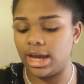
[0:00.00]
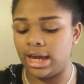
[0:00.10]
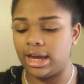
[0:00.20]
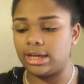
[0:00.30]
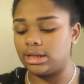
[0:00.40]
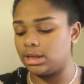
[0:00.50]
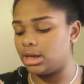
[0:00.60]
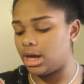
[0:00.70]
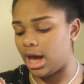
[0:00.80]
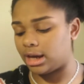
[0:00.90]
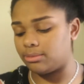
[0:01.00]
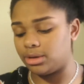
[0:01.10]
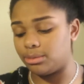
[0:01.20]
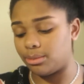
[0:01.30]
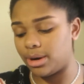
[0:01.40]
and I can
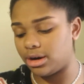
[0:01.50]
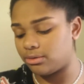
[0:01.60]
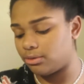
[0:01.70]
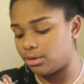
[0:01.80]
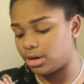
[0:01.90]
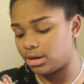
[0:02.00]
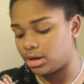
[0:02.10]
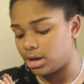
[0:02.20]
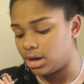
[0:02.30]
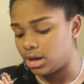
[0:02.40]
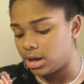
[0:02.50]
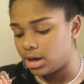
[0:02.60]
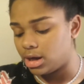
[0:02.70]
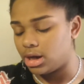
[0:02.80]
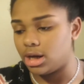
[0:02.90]
be prepared for it.
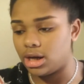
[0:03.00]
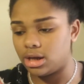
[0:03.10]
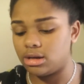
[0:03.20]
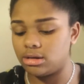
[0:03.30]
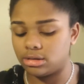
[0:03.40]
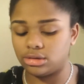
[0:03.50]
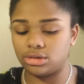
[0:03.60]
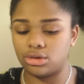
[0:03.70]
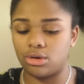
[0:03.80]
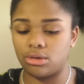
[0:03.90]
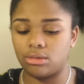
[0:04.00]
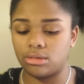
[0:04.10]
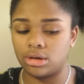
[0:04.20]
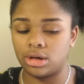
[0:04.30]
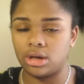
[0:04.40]
So,